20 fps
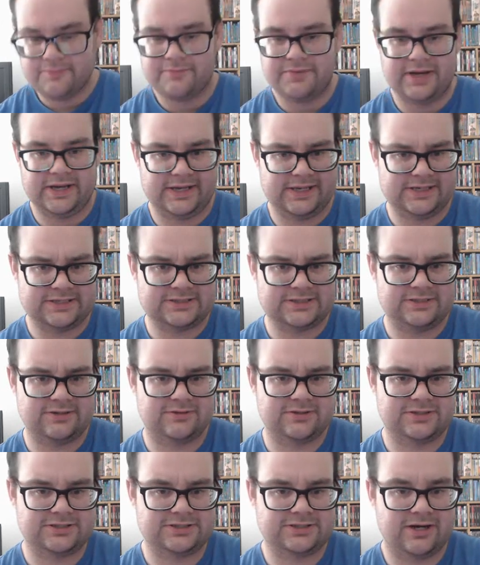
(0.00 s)
Payne gets to
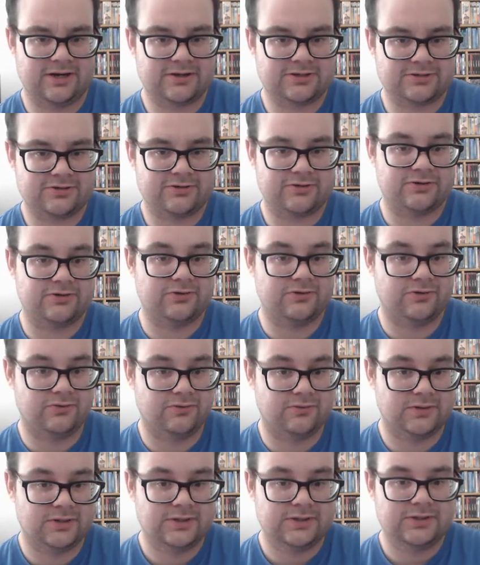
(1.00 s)
know this doctor
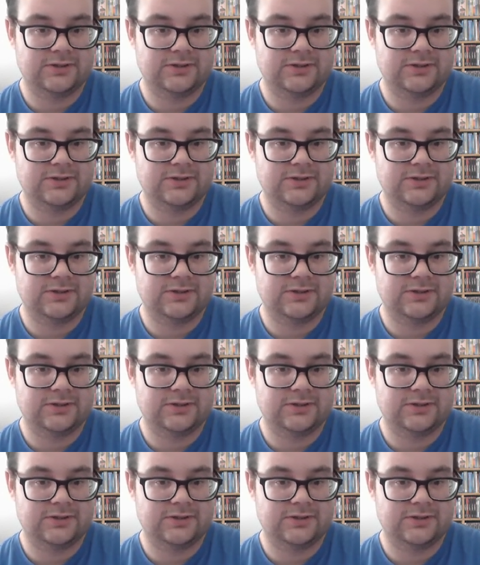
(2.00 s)
who